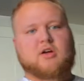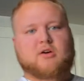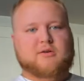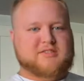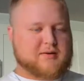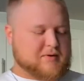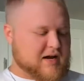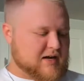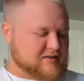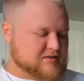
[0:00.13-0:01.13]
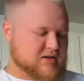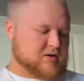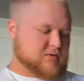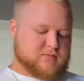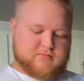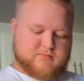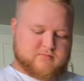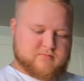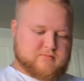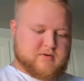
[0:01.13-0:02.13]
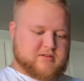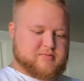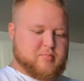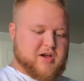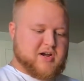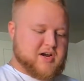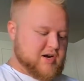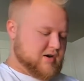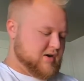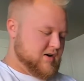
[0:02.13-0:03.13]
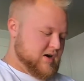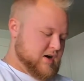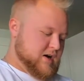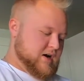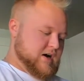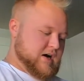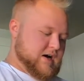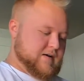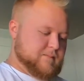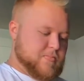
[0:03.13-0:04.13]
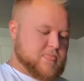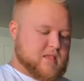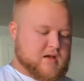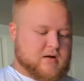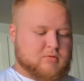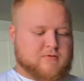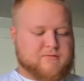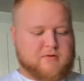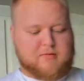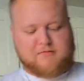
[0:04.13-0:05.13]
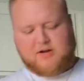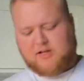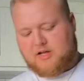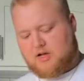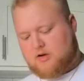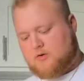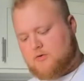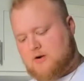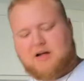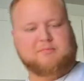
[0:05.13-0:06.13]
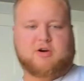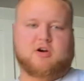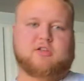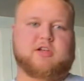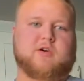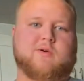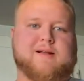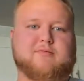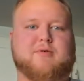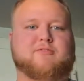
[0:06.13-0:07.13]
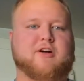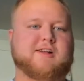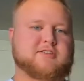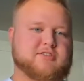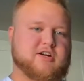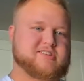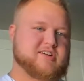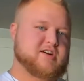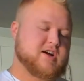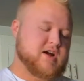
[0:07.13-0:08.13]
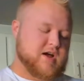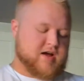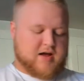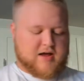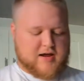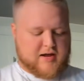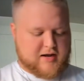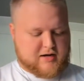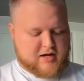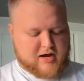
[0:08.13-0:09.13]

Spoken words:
What's up, guys? So it's Ben here. I want to film a video. I'm currently going after my flight instructor and